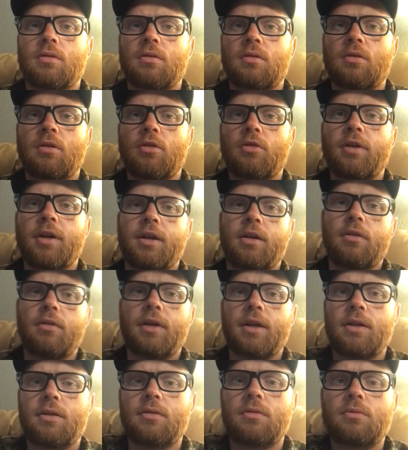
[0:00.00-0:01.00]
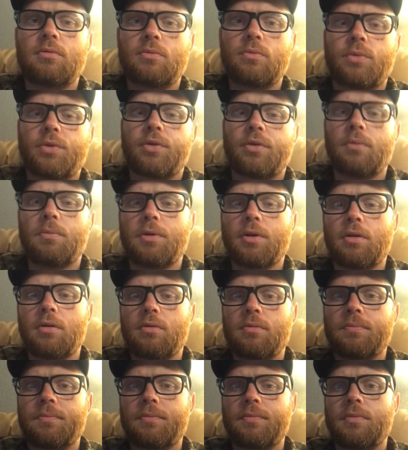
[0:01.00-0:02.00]
All right. What's up, y'all?
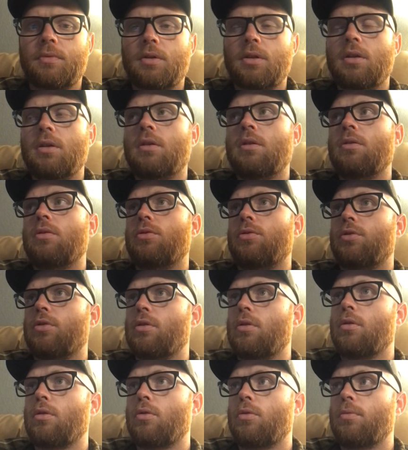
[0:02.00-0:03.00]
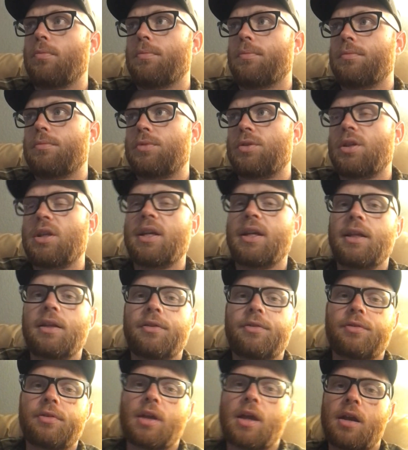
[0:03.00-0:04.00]
So today is
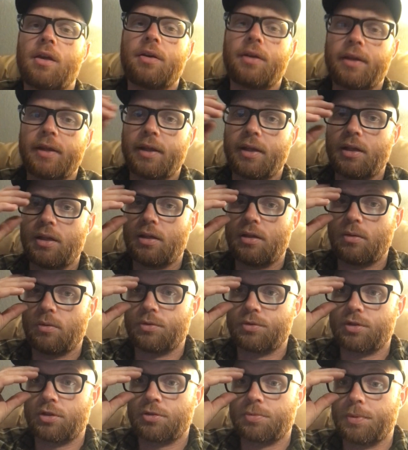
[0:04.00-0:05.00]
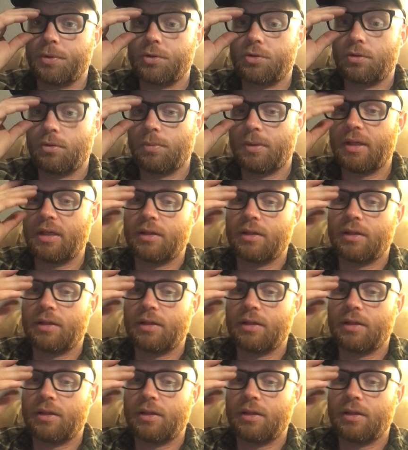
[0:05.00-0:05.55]
Saturday. It was supposed to be a